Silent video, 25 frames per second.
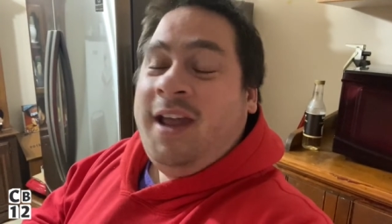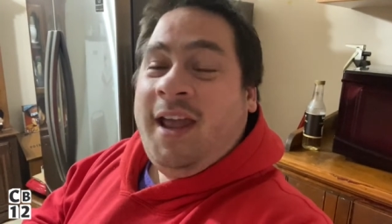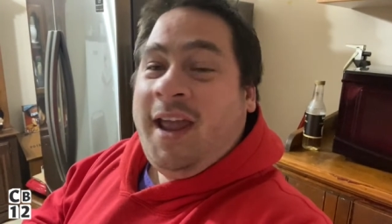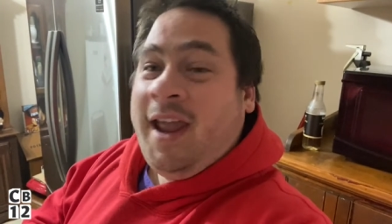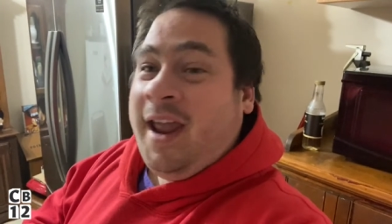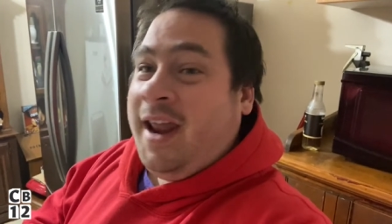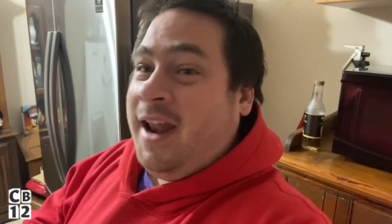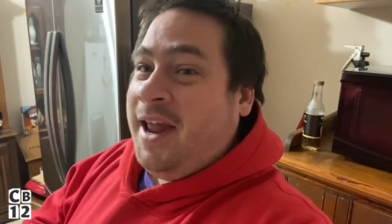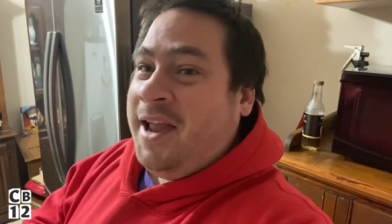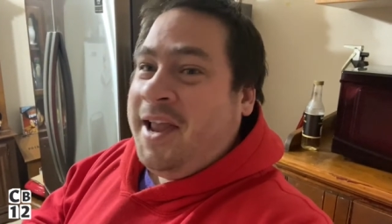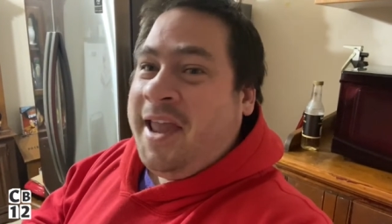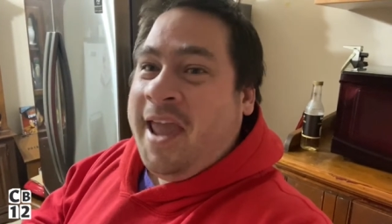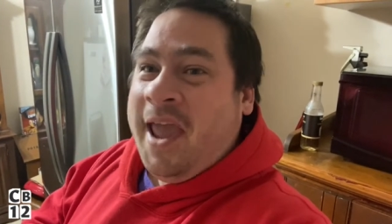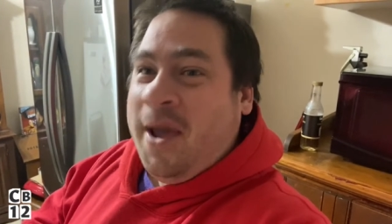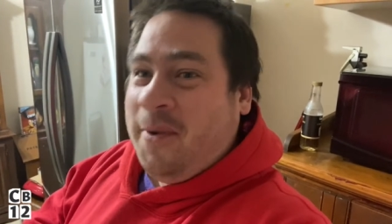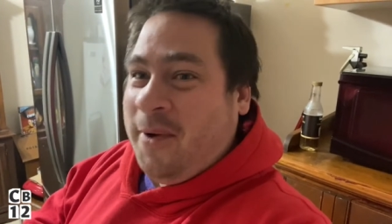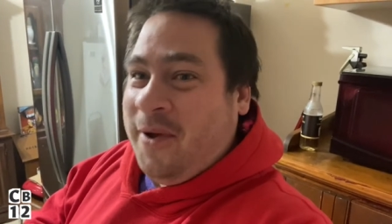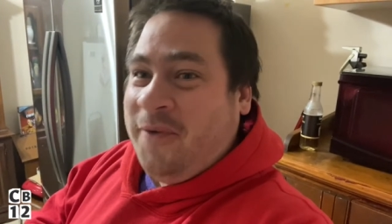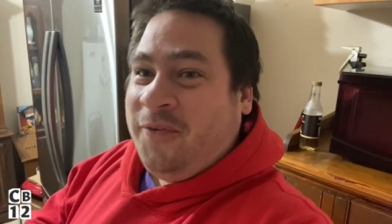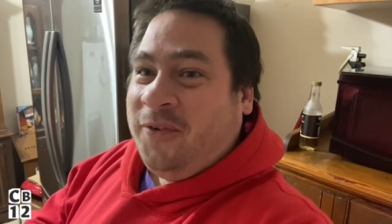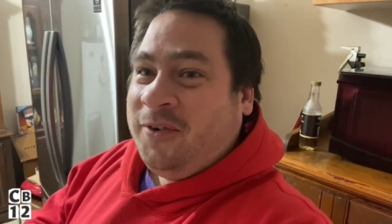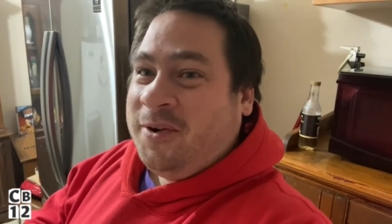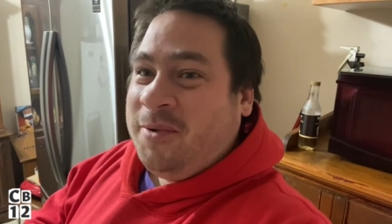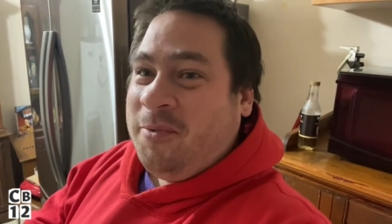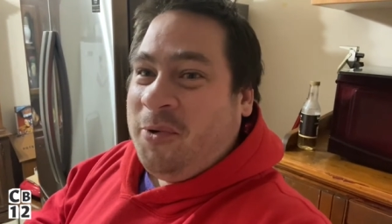and I can't
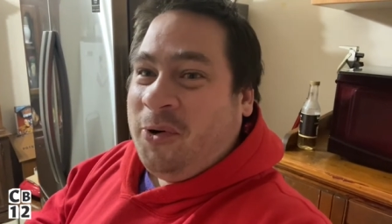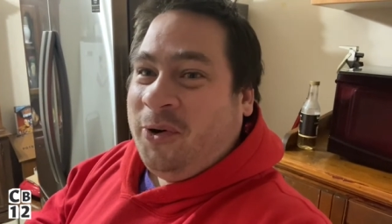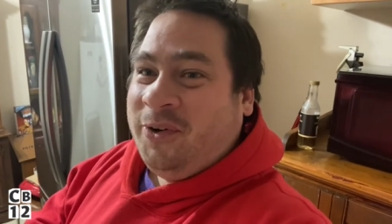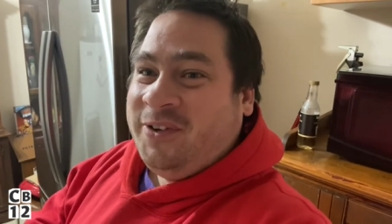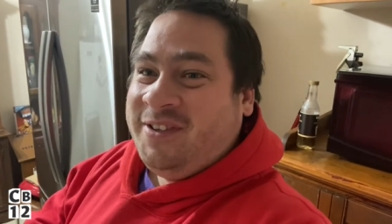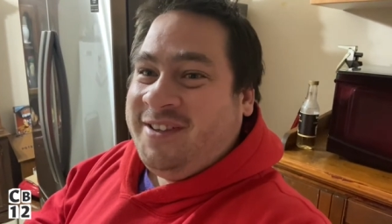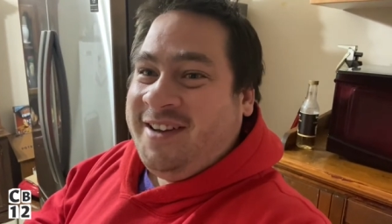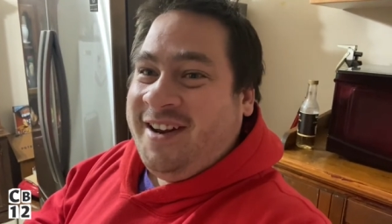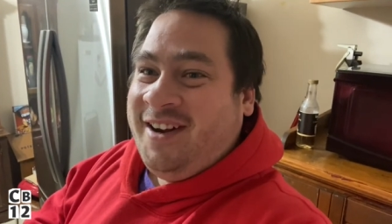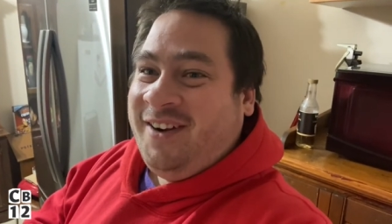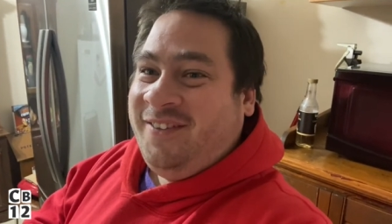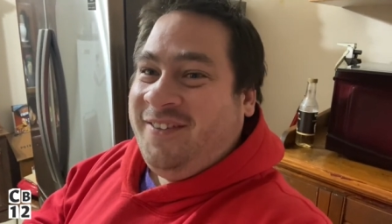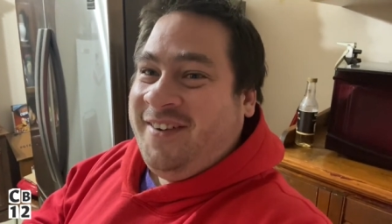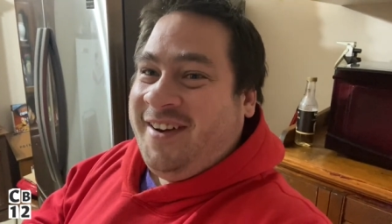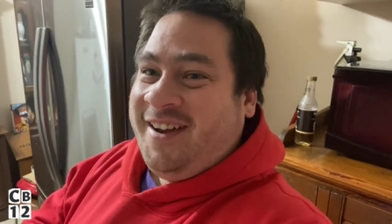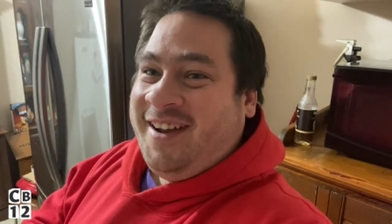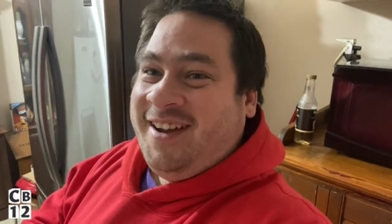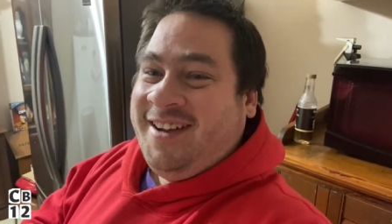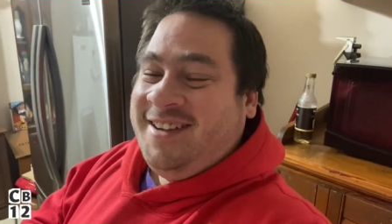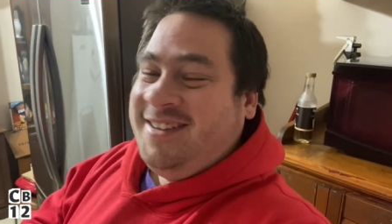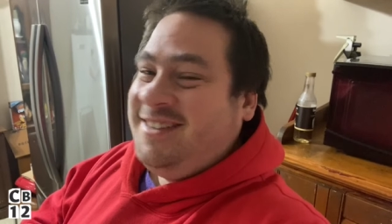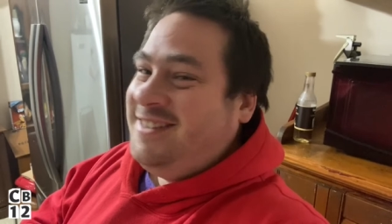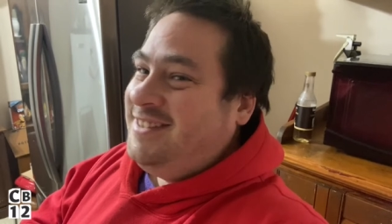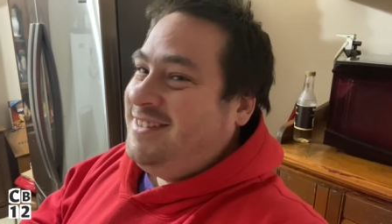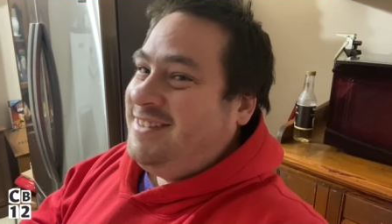wait for tomorrow's dinner
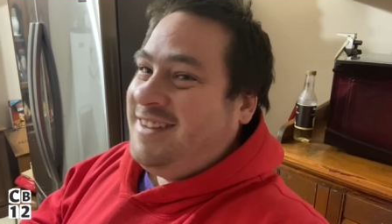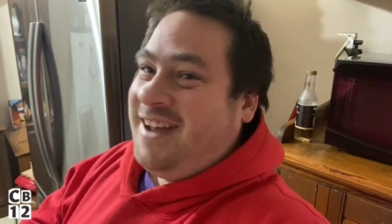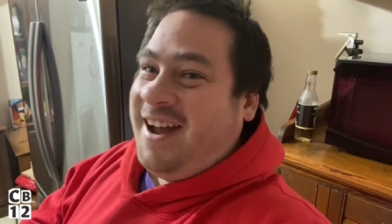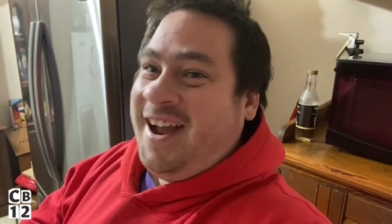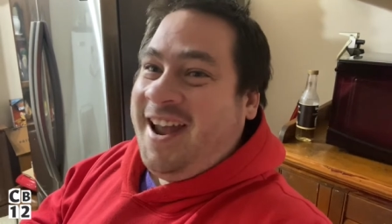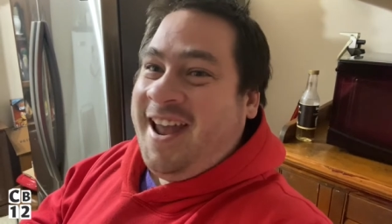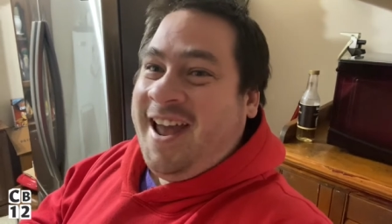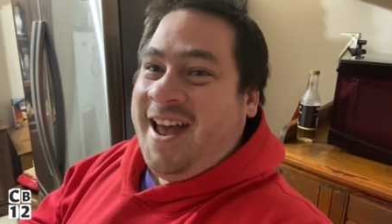because I